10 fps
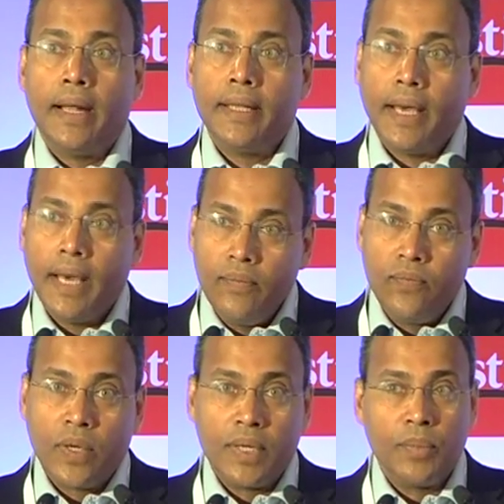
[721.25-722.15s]
And the help
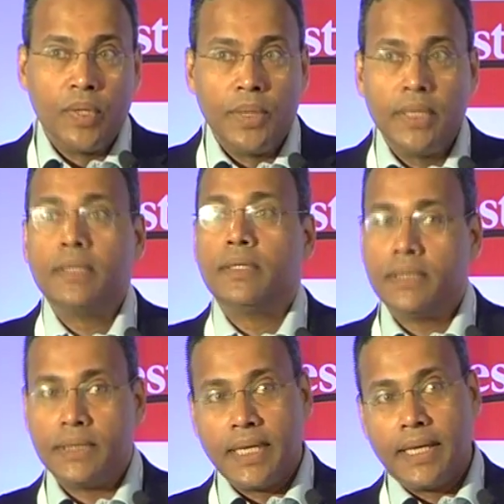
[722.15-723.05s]
for
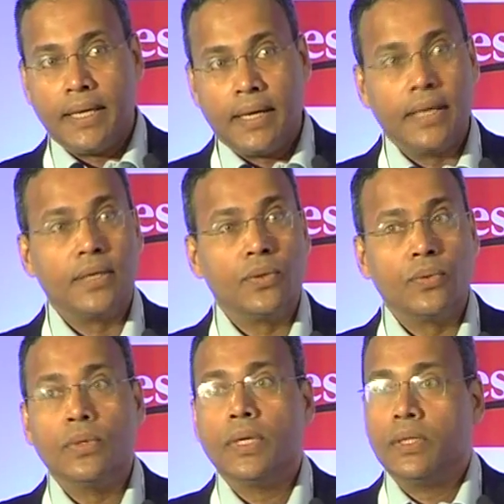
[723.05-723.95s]
implement,
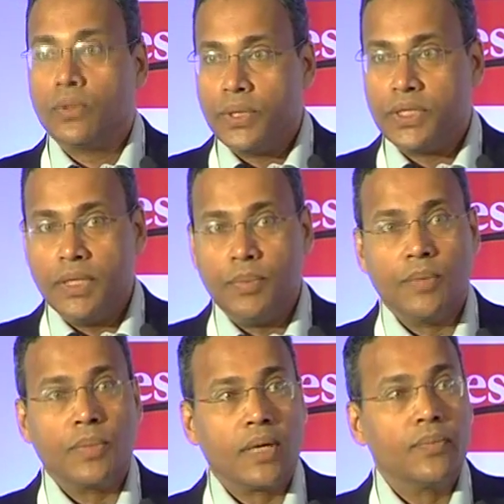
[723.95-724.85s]
CIIQ through its
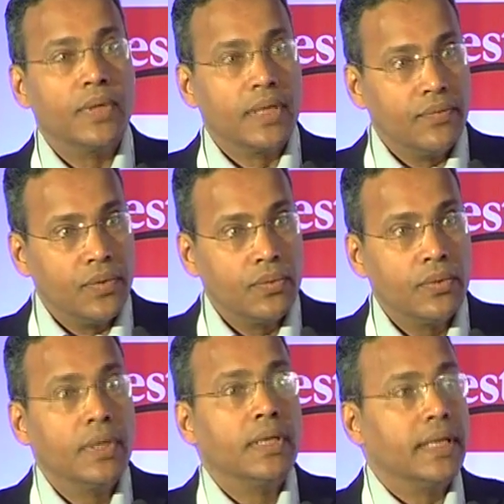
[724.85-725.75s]
TPM Club will give
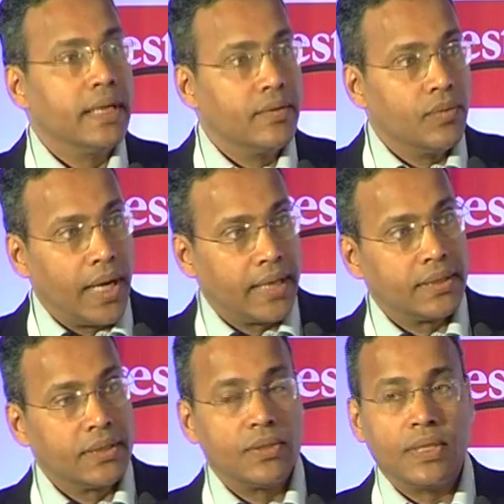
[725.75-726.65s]
you. They'll give you
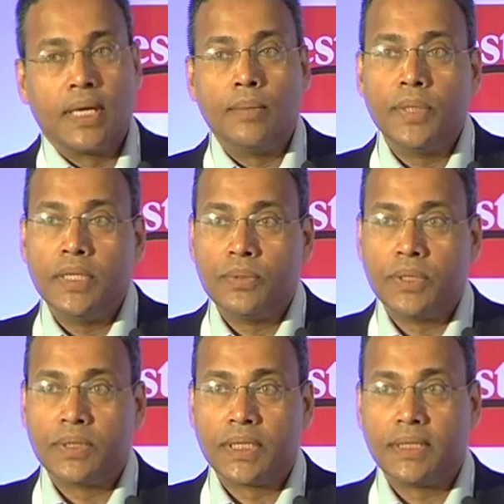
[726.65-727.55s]
access to the companies
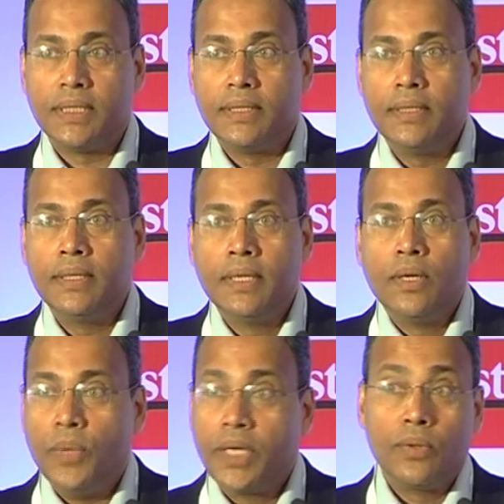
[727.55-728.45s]
which have
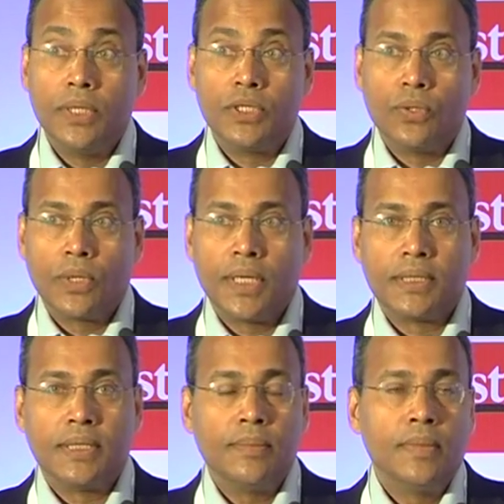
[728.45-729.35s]
succeeded. We can only
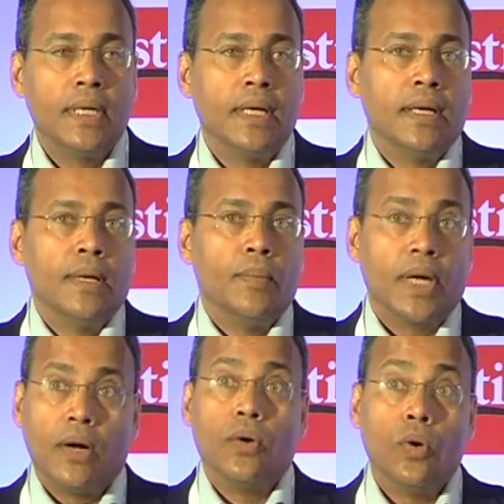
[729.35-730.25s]
showcase them,
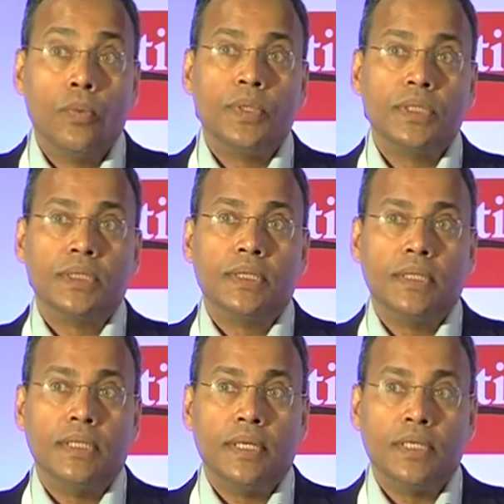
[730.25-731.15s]
but our hope
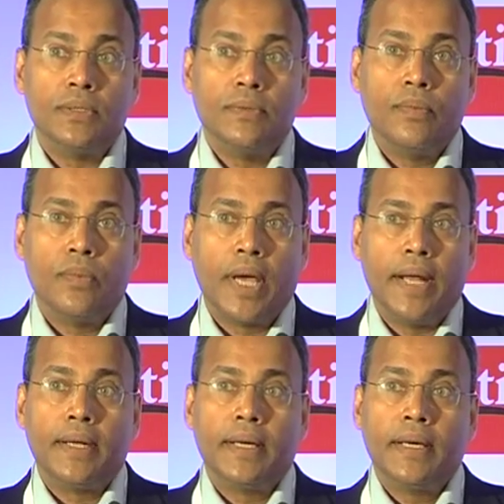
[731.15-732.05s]
is the
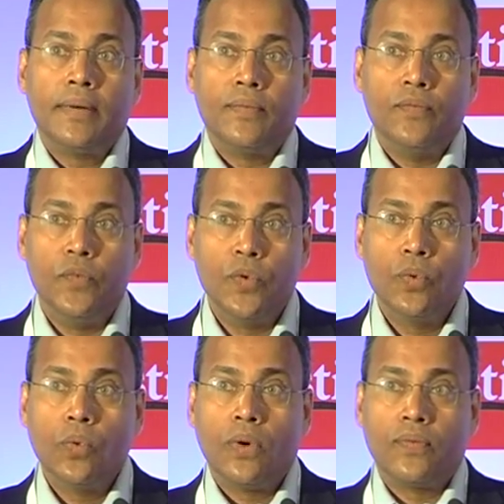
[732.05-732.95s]
entire
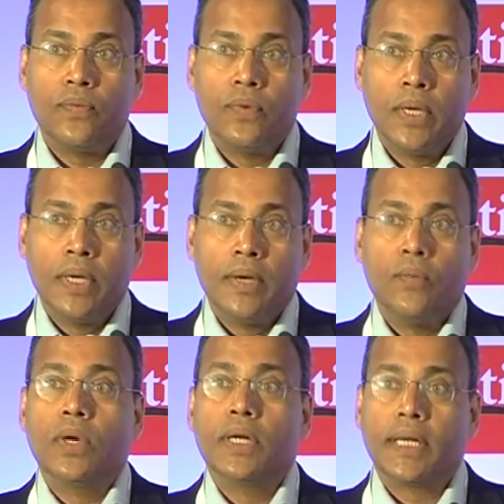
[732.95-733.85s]
view of
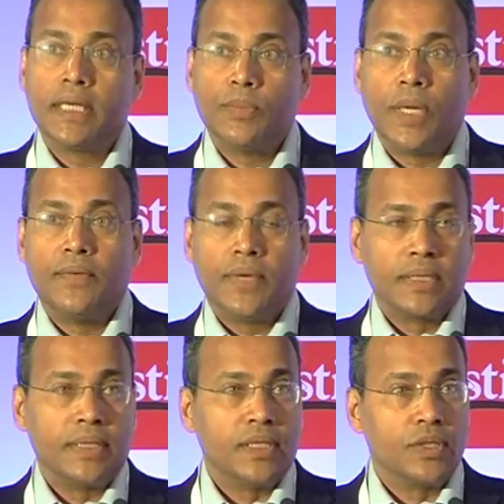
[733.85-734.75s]
world-class
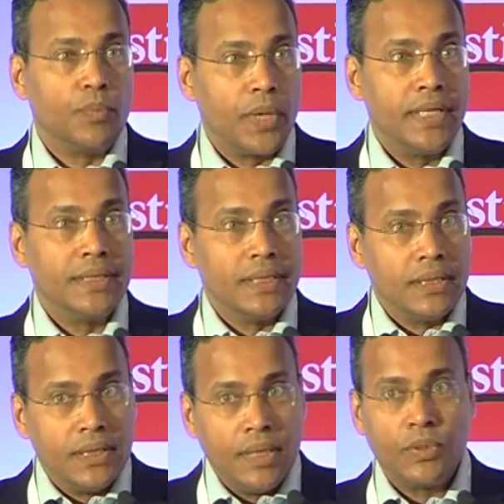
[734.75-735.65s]
manufacturing spreads
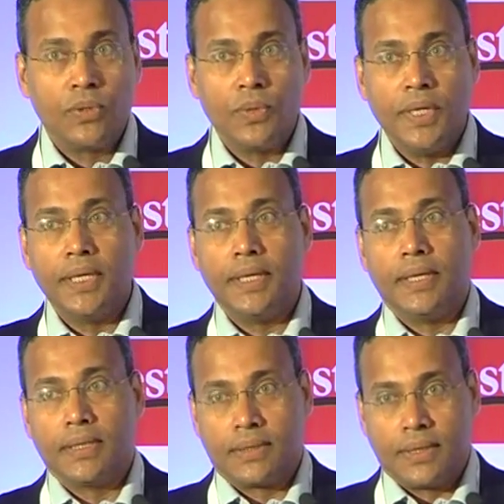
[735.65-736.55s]
and seeps through Indian
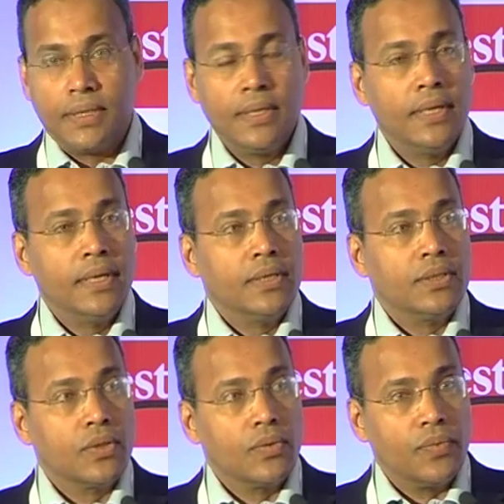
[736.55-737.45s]
industry.
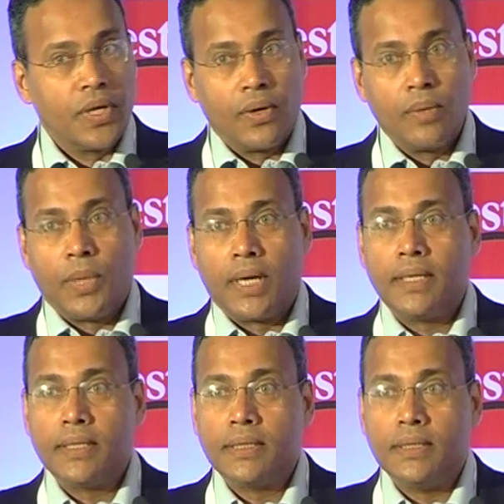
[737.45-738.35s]
So we are all
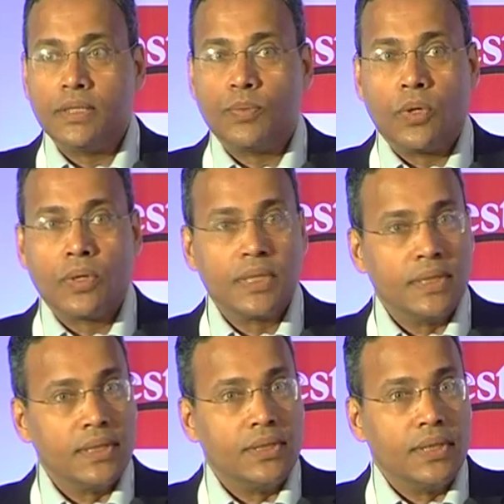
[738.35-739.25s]
partners in this progress,
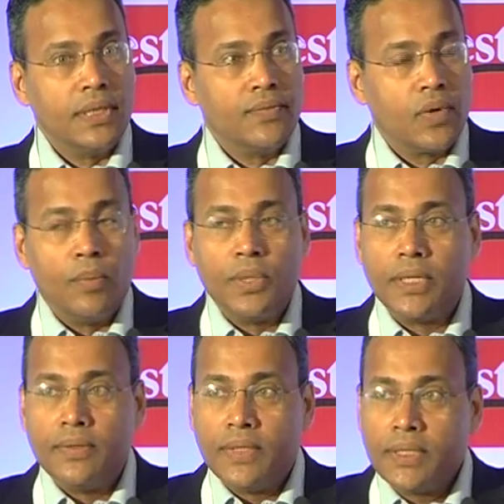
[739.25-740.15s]
in this journey of
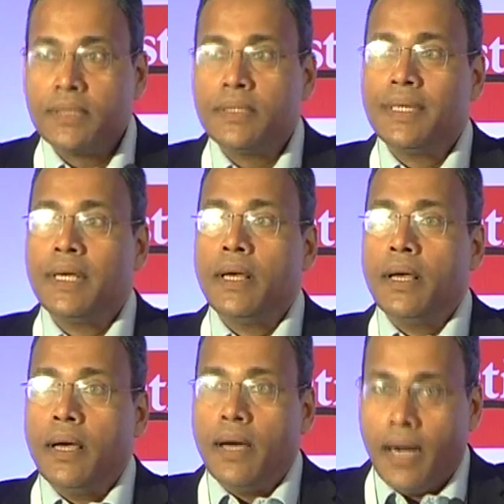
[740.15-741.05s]
competitiveness.
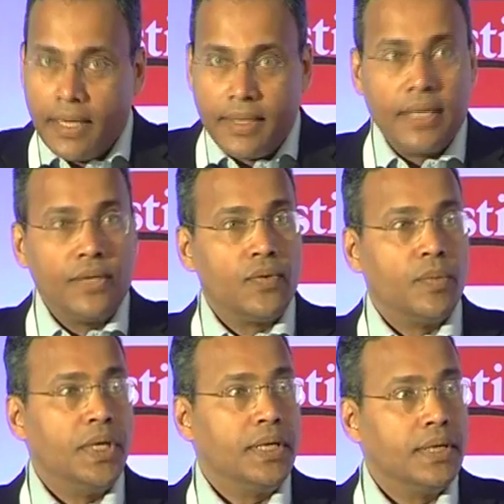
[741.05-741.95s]
I thank you
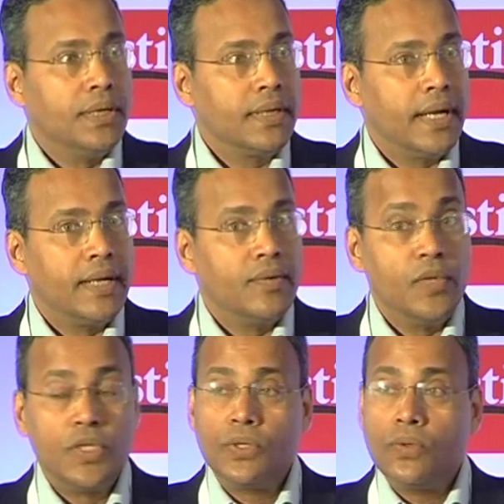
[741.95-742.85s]
for being here and
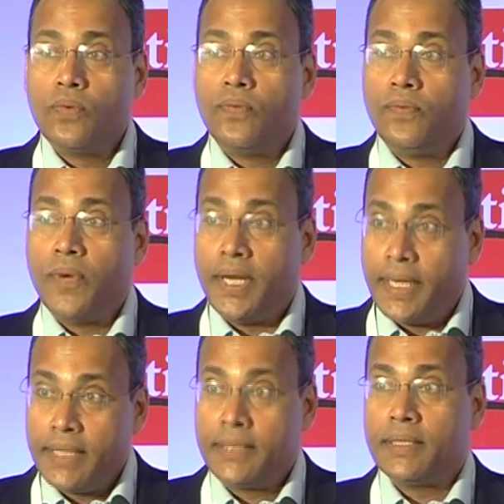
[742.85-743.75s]
wish you a
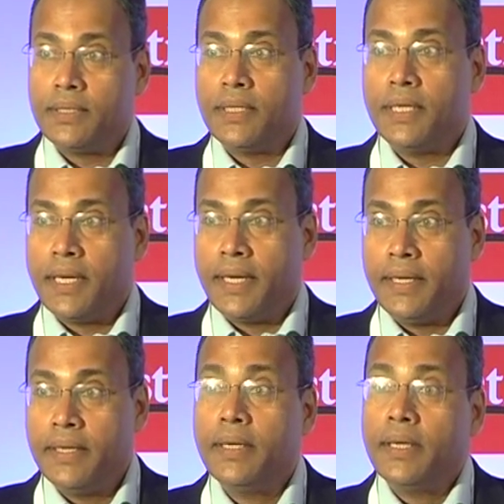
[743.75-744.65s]
fantastic journey
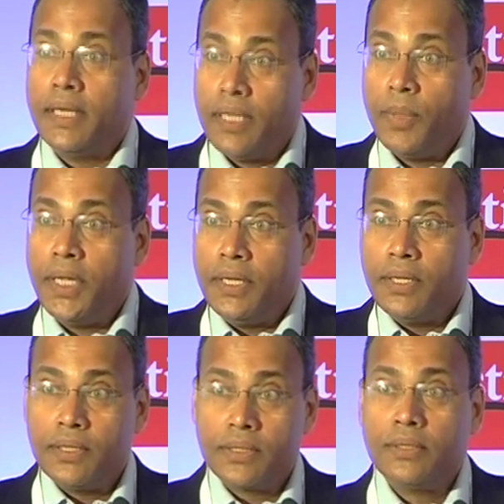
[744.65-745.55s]
ahead in the many
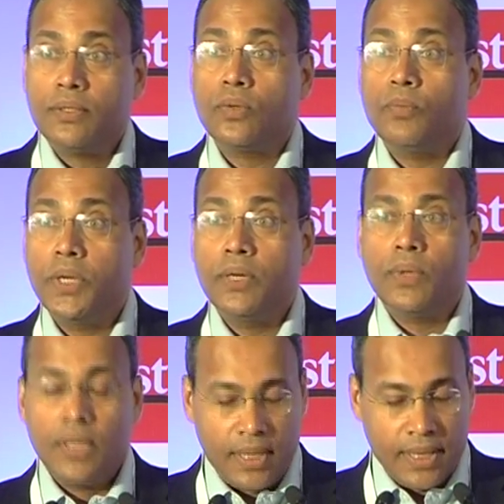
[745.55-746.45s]
years to build
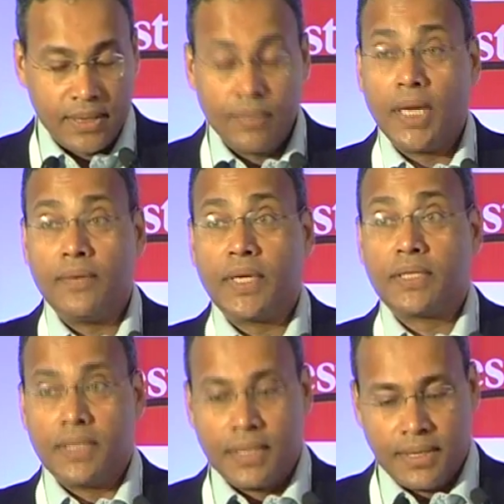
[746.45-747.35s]
world-class
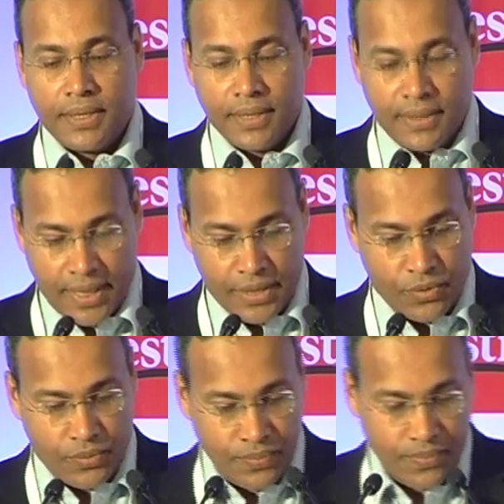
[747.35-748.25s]
manufacturing in India.
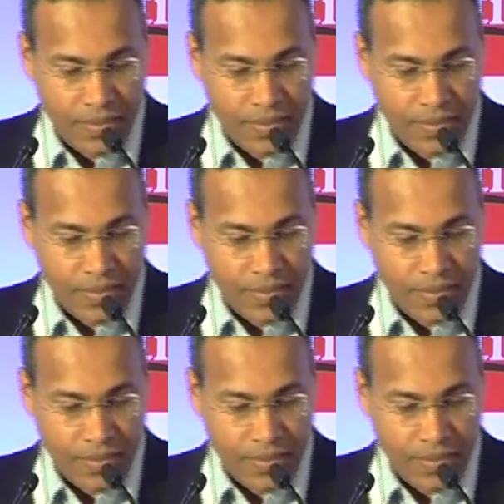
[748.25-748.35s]
Thank you.